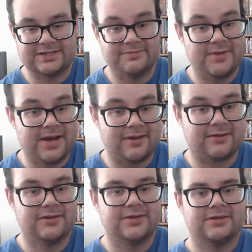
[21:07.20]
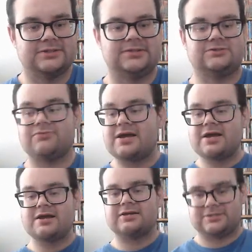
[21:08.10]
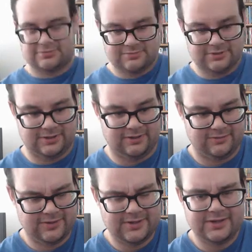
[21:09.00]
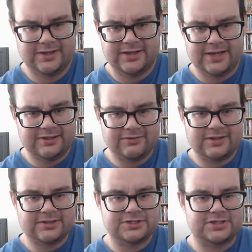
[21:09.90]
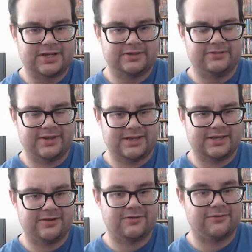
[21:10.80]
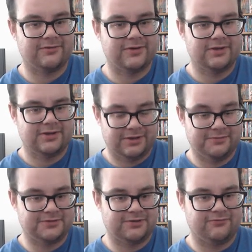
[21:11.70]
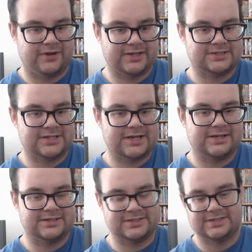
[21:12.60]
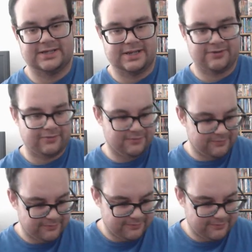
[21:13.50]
him back. It's like, Durant! I do like the shot they're adding here of, you can see Frankenstein as he's getting angry.